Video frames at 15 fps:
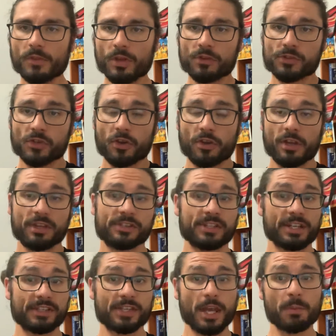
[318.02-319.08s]
So as an
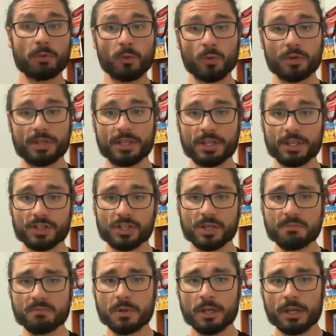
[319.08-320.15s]
example, within the
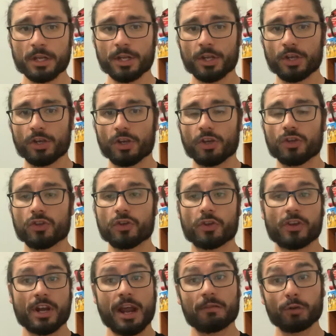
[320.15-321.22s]
gym, you
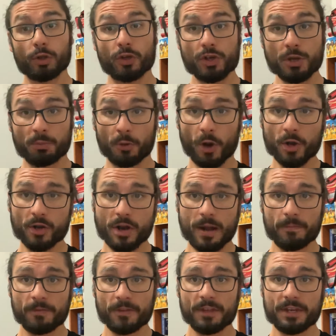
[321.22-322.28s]
can have a look at your program
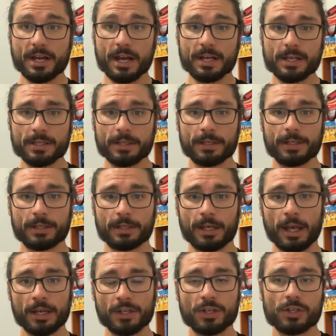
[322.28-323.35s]
for the day,
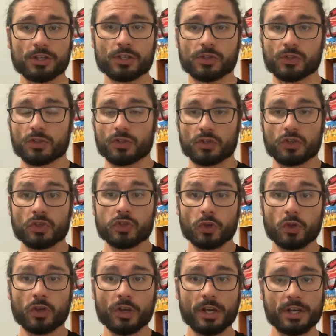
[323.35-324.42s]
and you can just
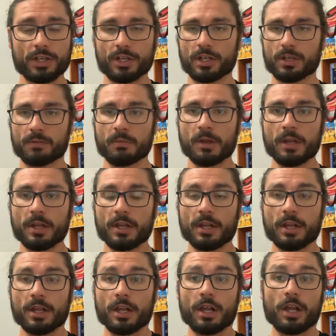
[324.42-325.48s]
look at it. You can
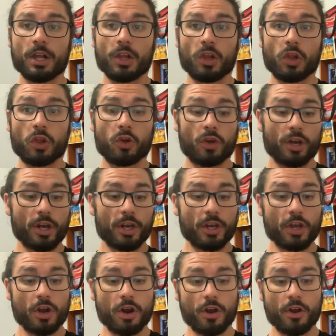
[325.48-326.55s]
look at it and
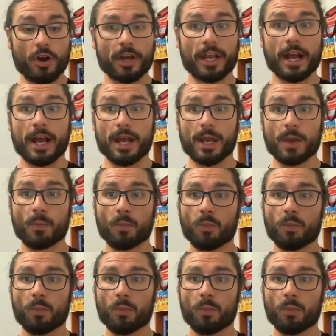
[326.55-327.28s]
go, okay,